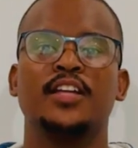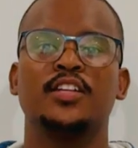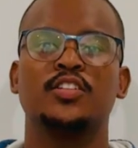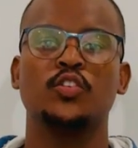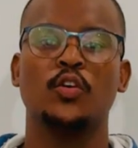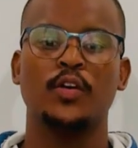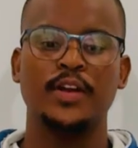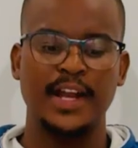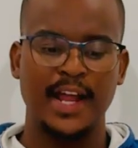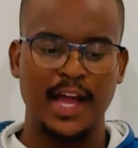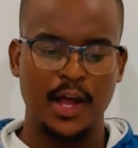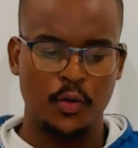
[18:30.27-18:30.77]

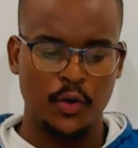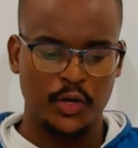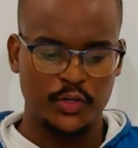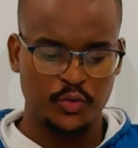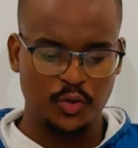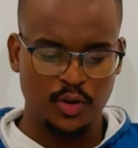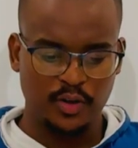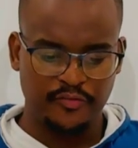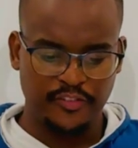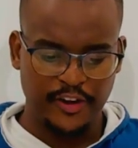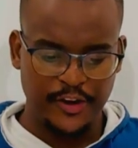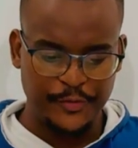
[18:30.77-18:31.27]
so now we're
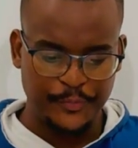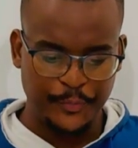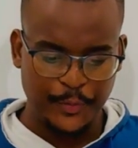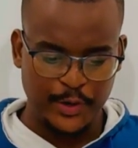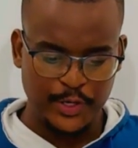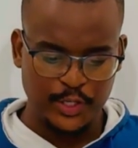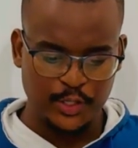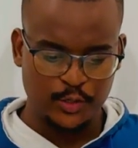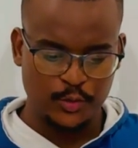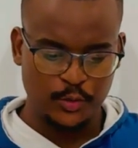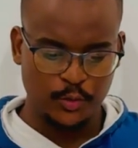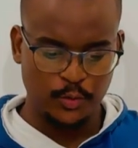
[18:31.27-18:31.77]
doing
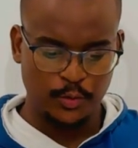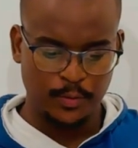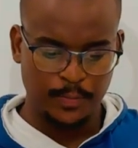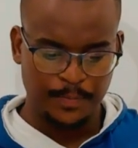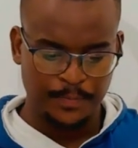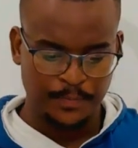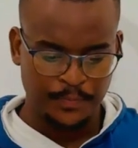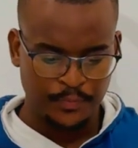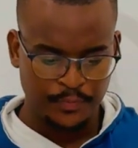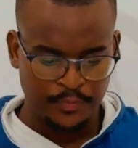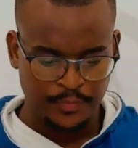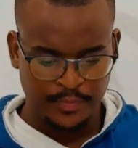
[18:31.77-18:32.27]
5.2.
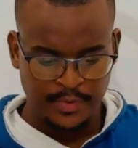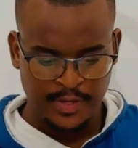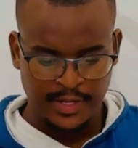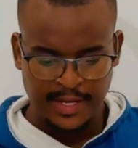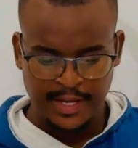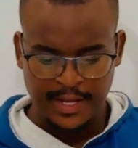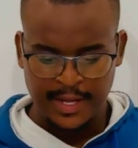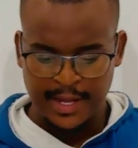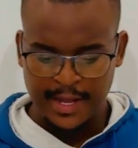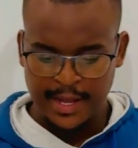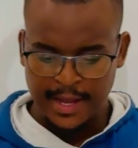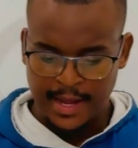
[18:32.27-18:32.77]

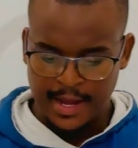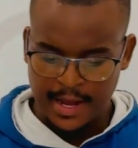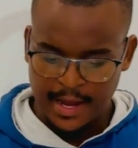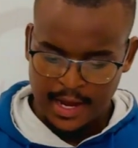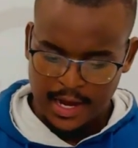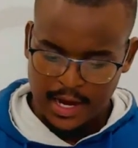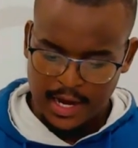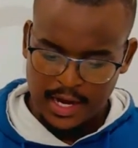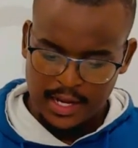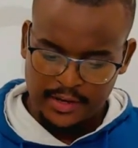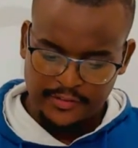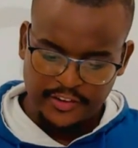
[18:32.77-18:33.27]

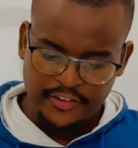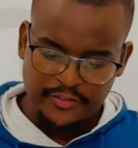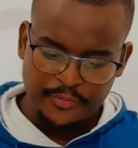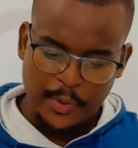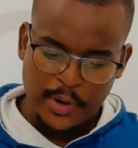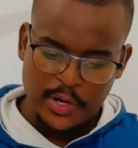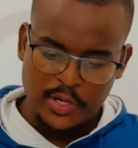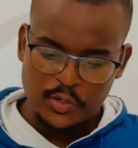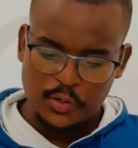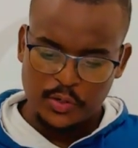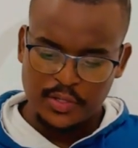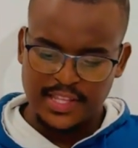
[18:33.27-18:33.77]
At
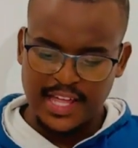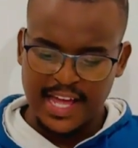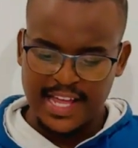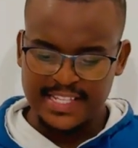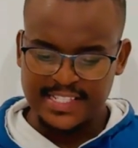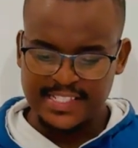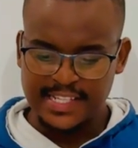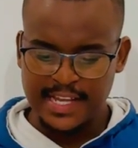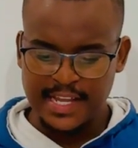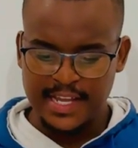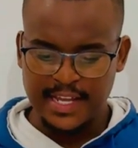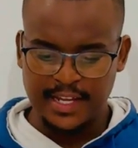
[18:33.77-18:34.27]
5.2, they're
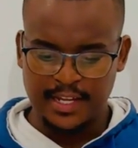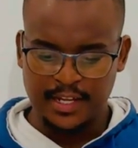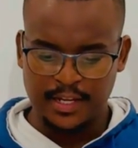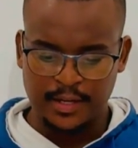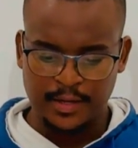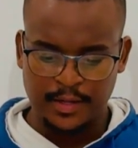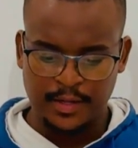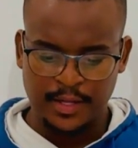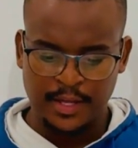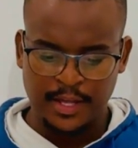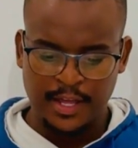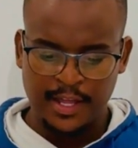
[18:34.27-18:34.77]
saying
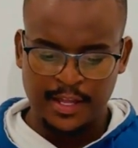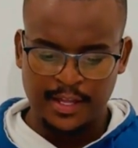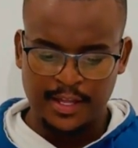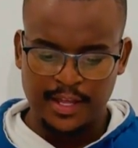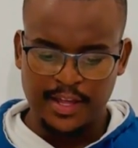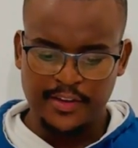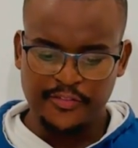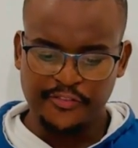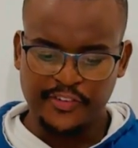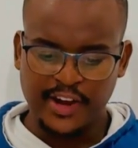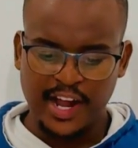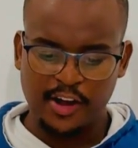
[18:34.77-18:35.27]

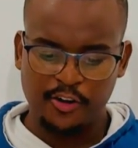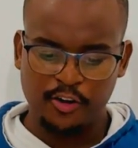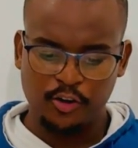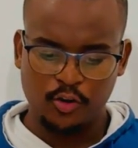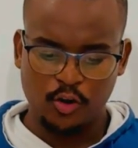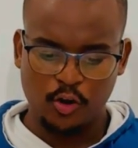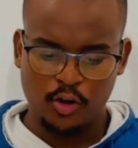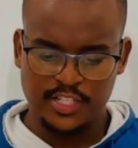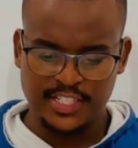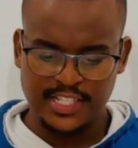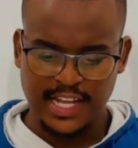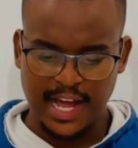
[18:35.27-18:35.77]
if
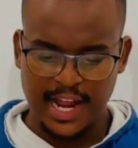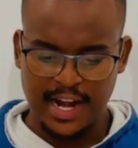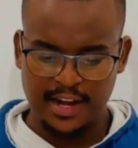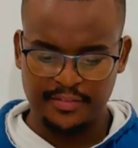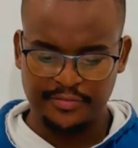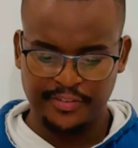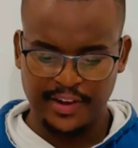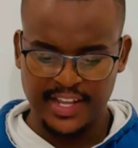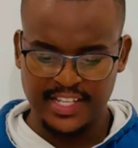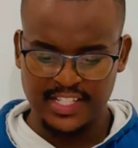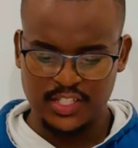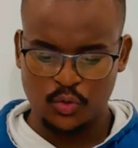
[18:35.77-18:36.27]
cos
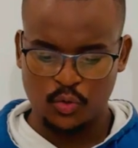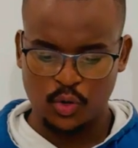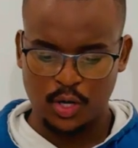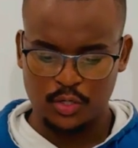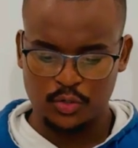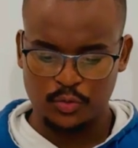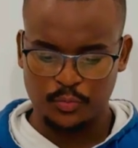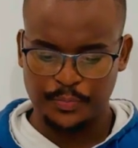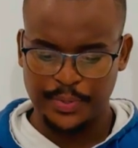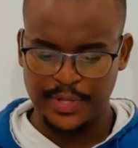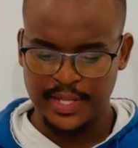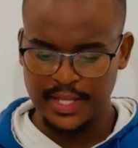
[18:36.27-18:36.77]
alpha is equal to
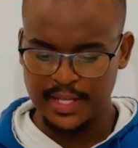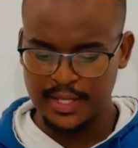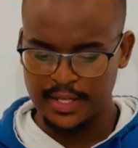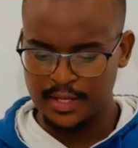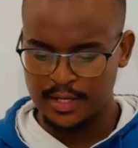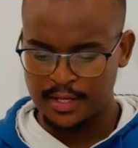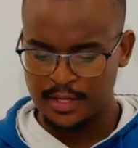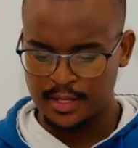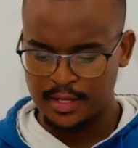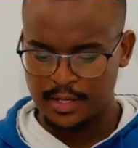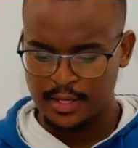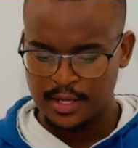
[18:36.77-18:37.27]
P,
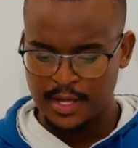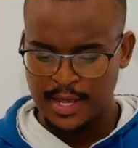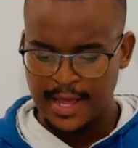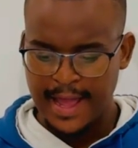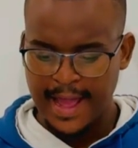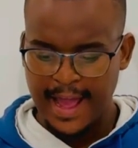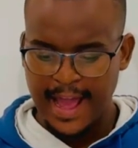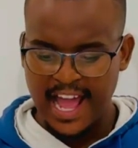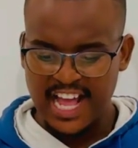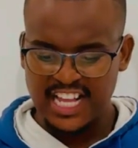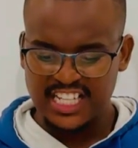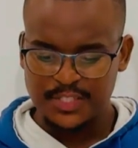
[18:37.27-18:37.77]

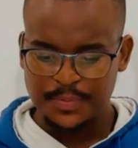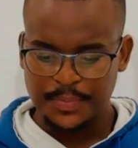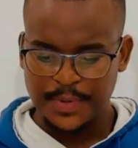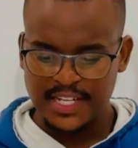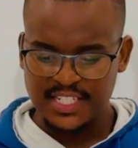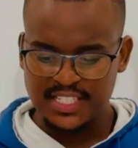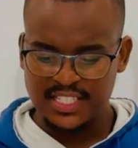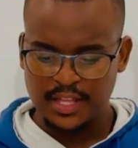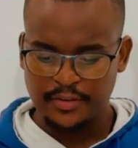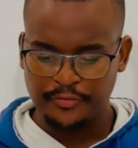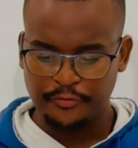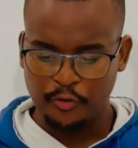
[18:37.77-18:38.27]

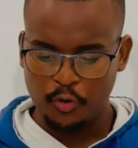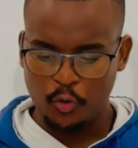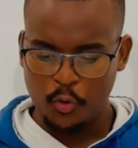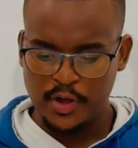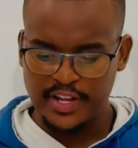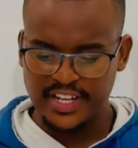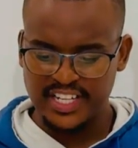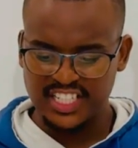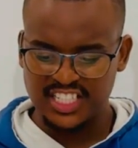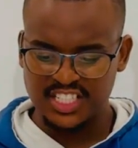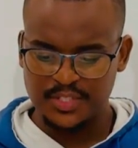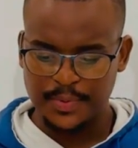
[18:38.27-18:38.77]
express the following
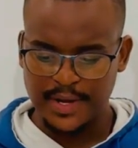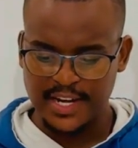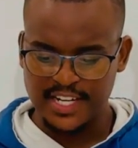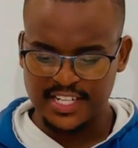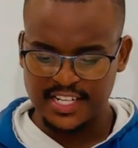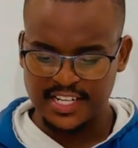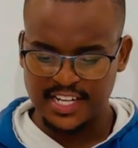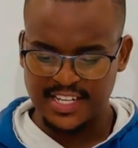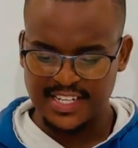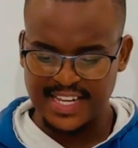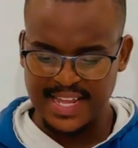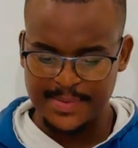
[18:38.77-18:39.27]
expression
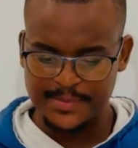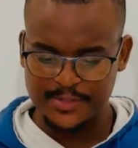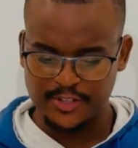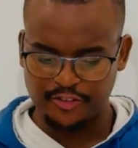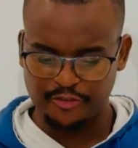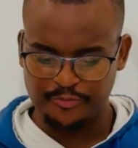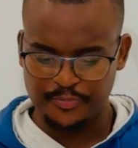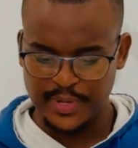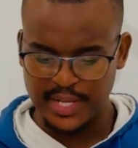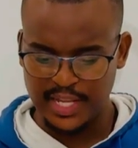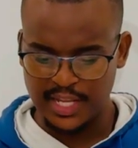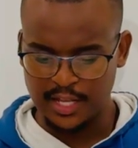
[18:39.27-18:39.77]
in terms of
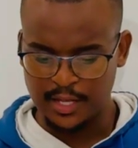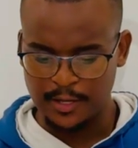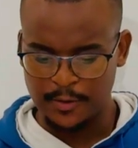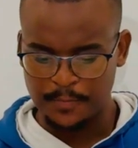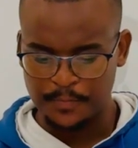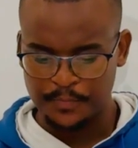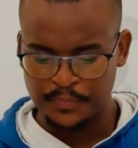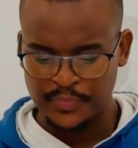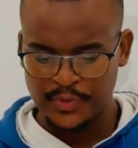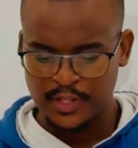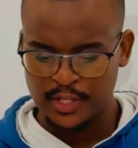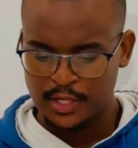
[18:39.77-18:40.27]
P.
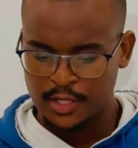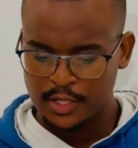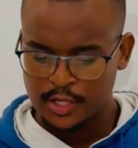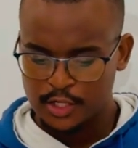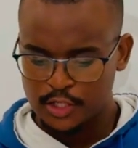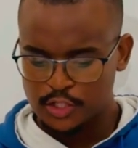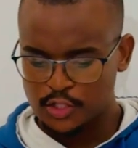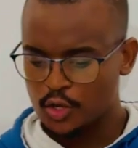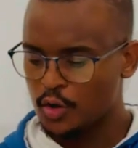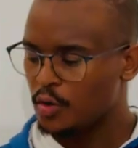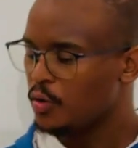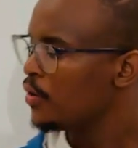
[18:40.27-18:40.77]

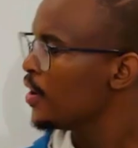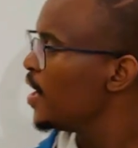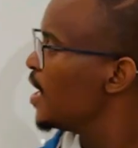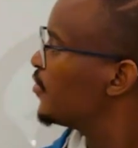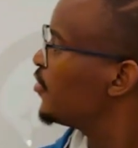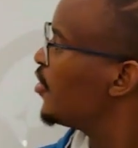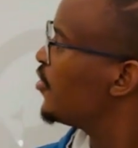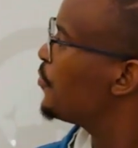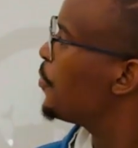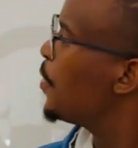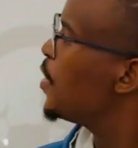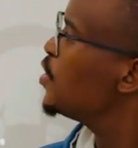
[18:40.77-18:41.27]
So at
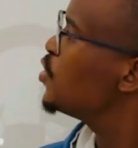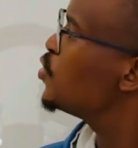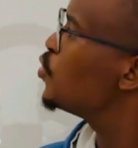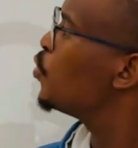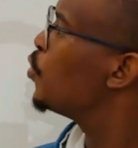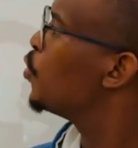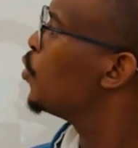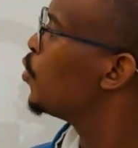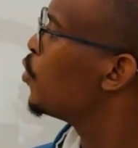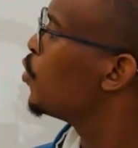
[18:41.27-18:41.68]
5.2,